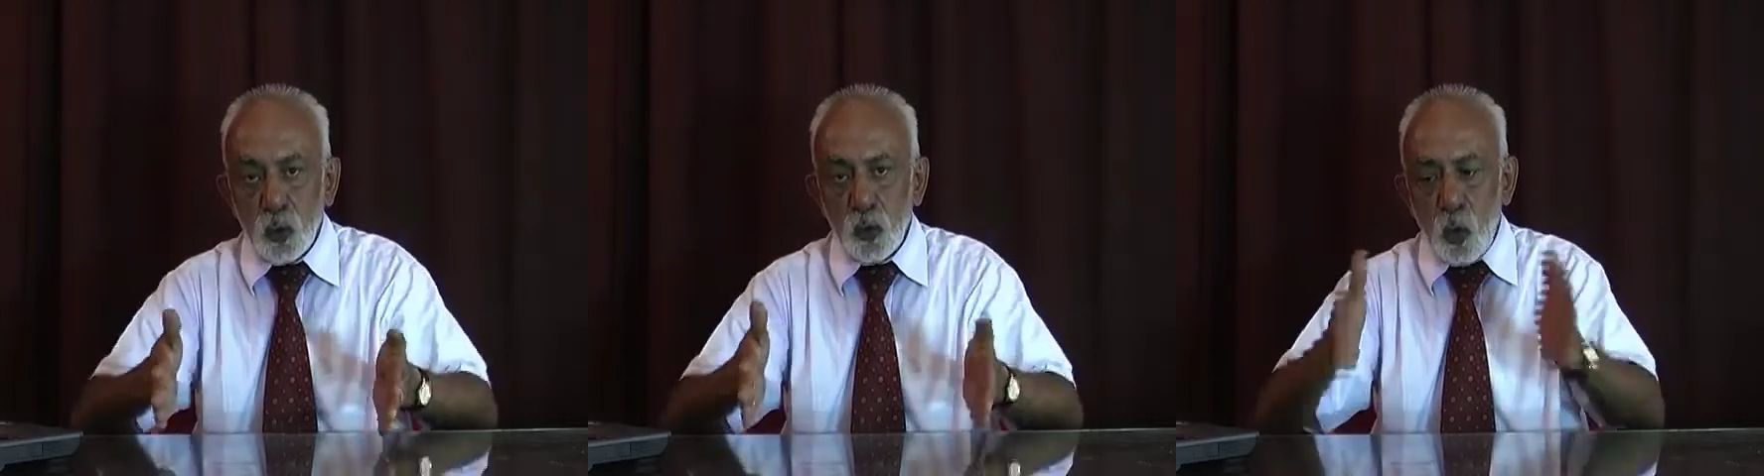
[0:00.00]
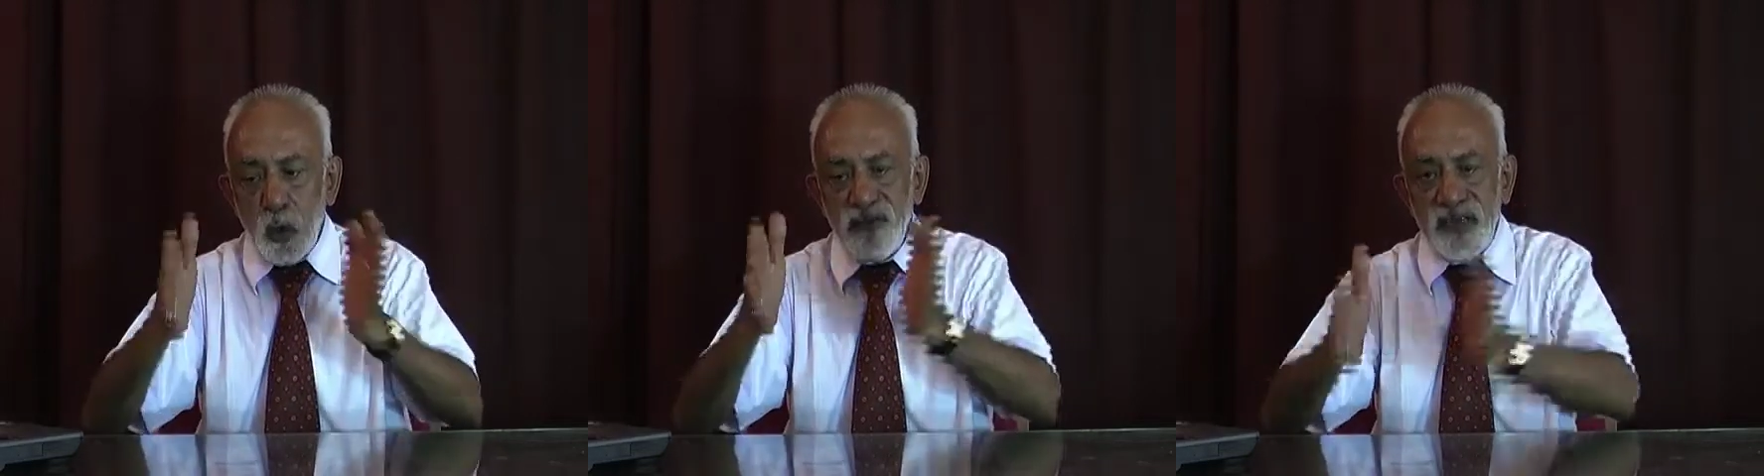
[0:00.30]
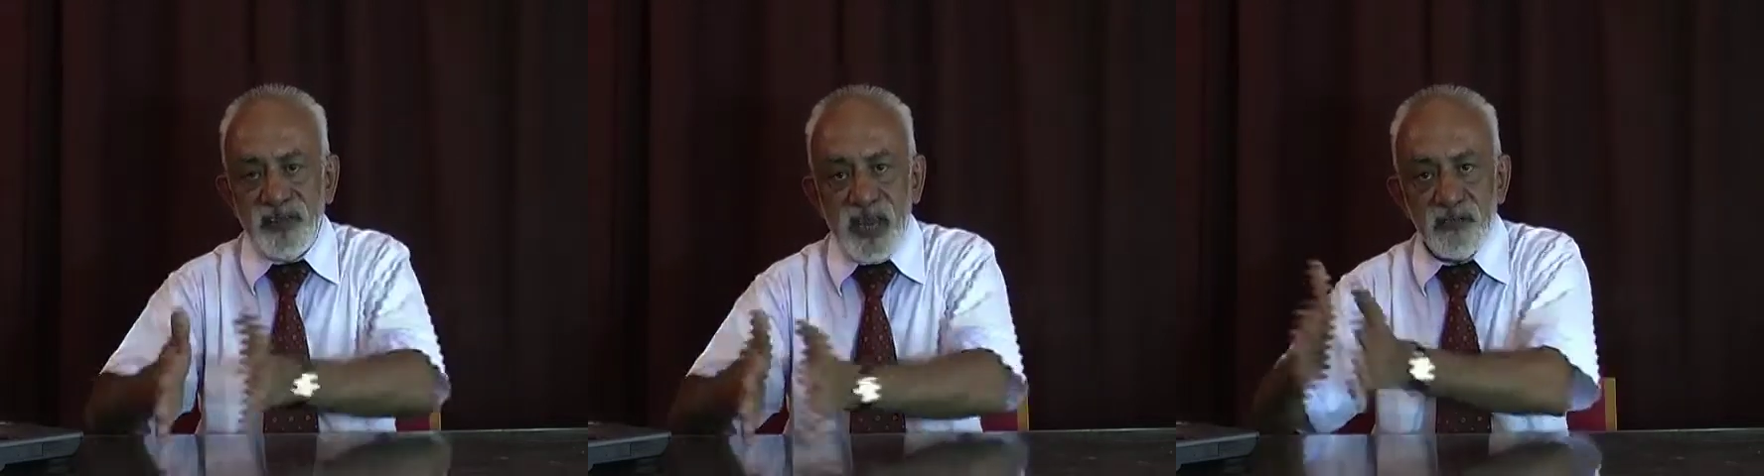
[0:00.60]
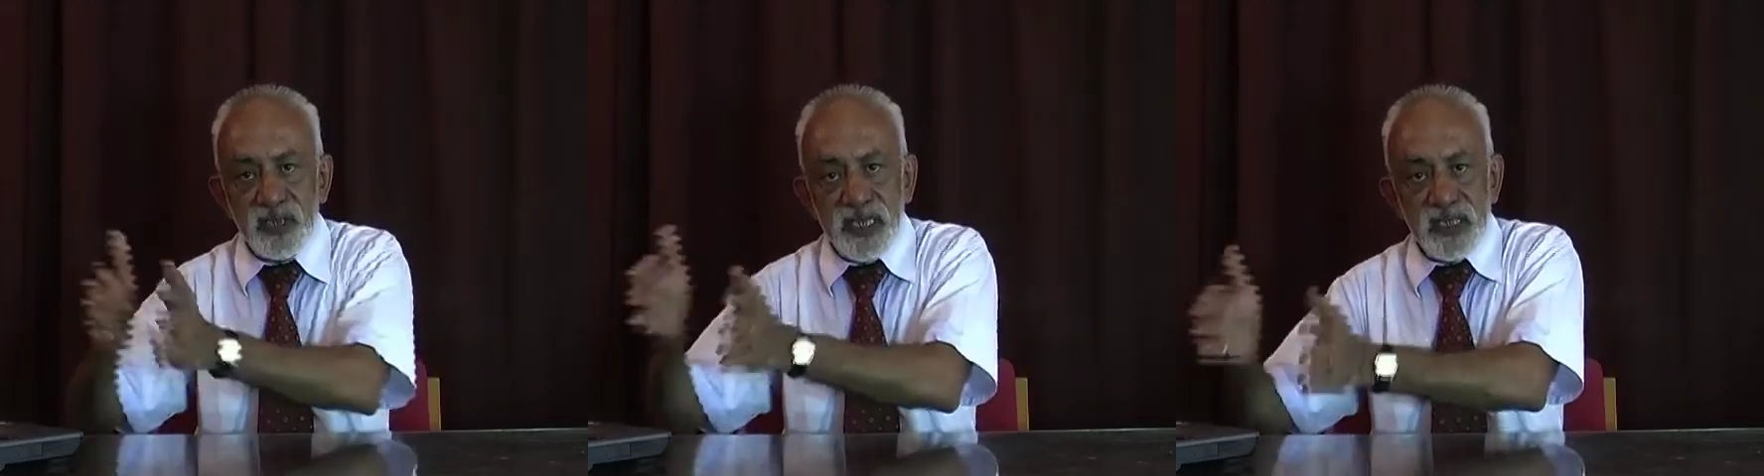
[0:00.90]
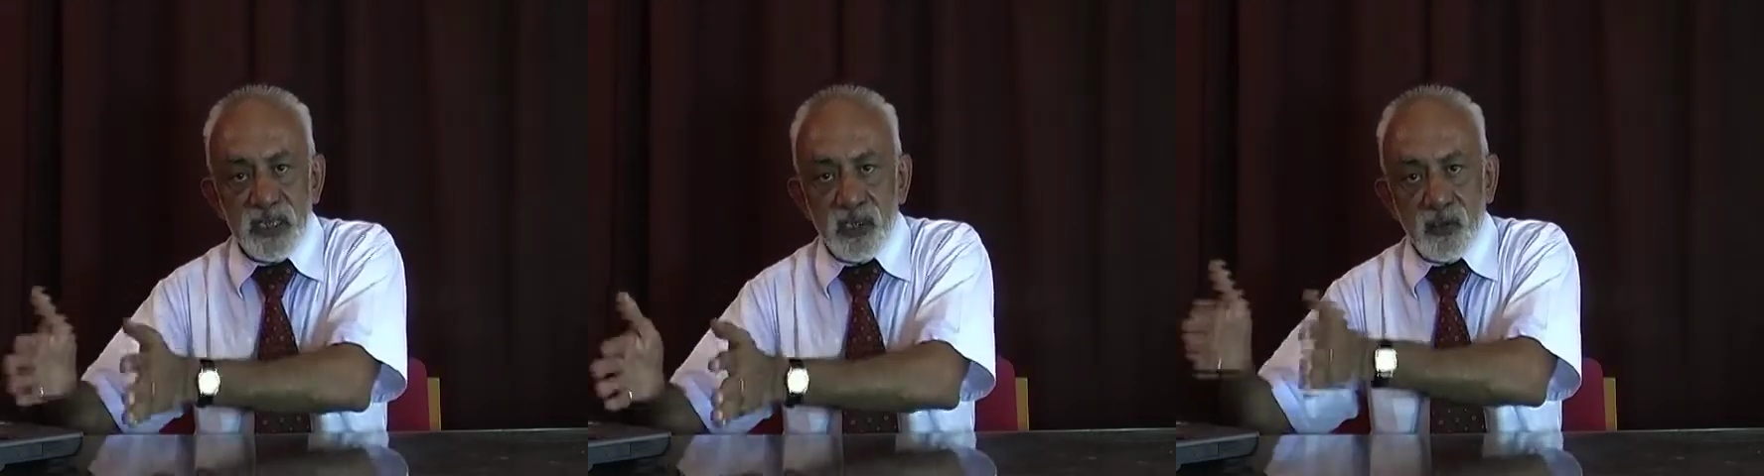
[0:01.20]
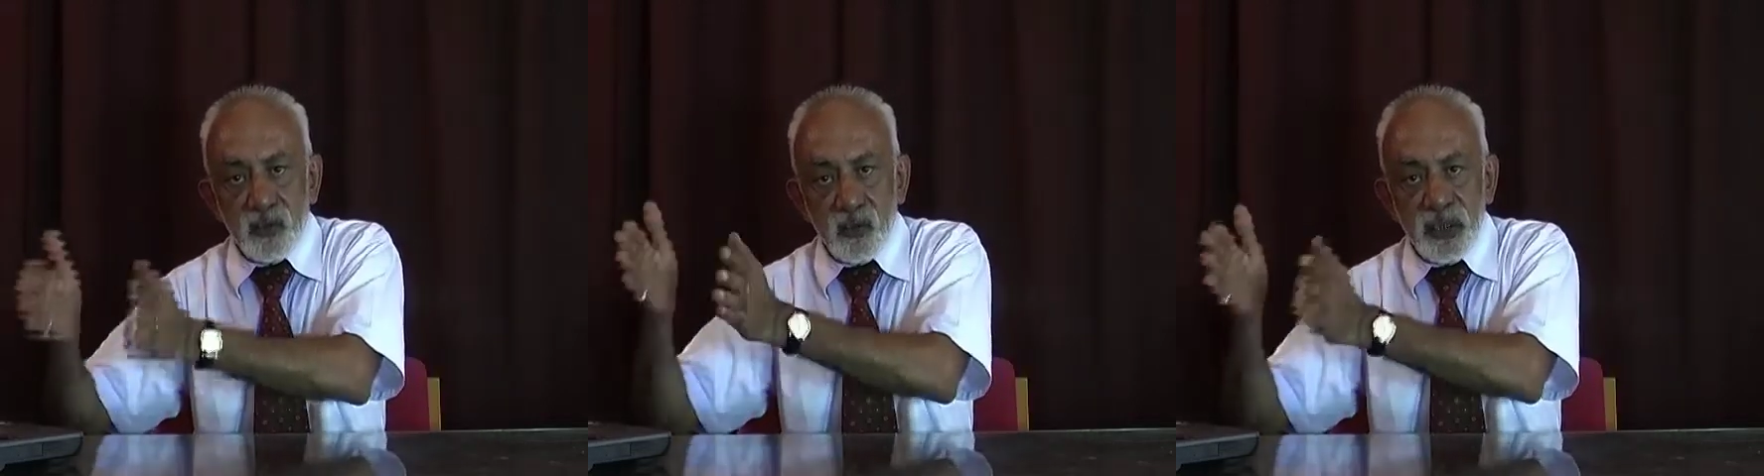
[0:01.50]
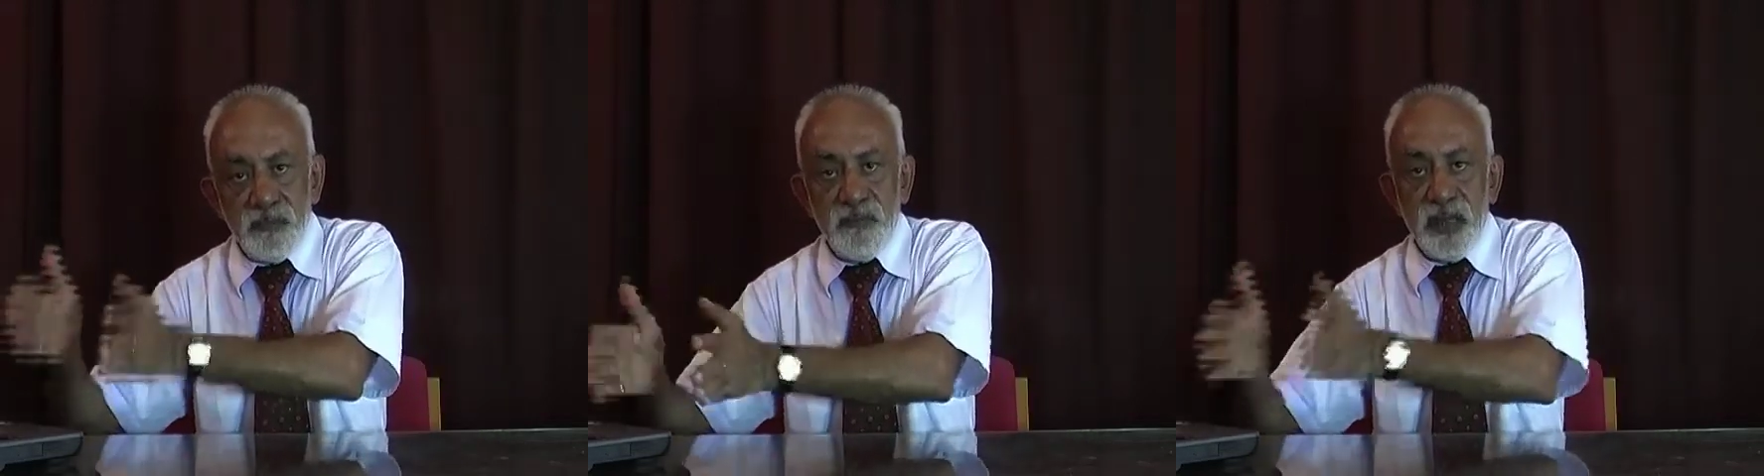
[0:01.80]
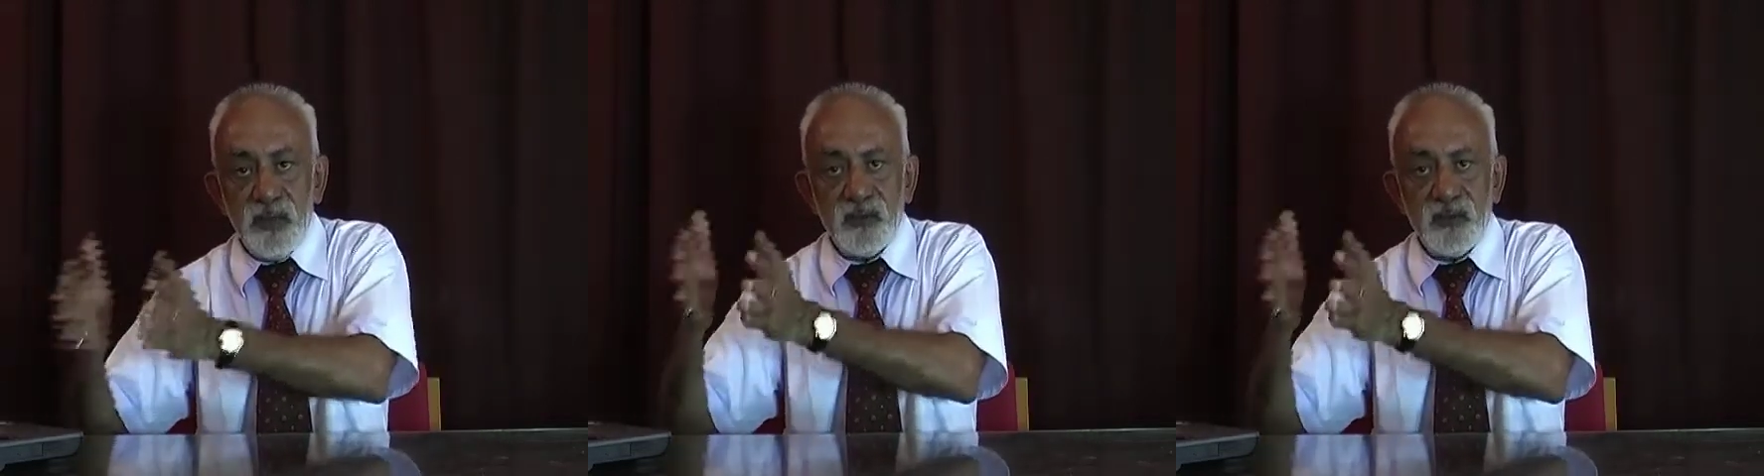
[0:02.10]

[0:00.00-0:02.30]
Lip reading: You always have change control in place.